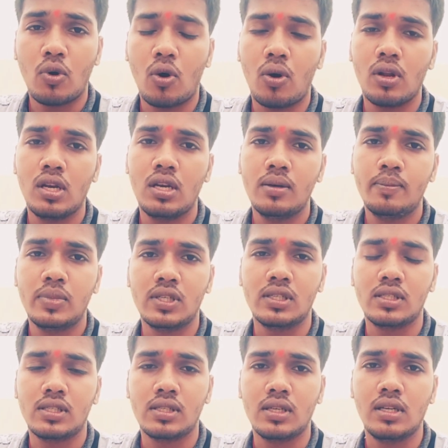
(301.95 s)
all the
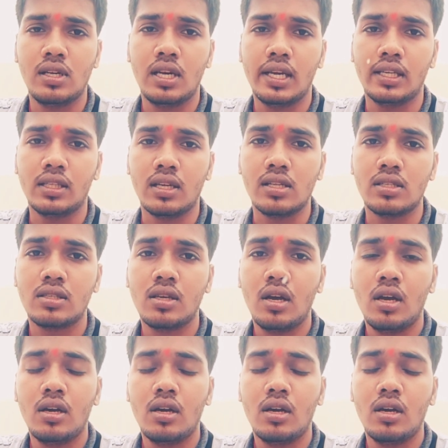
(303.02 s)
personal details.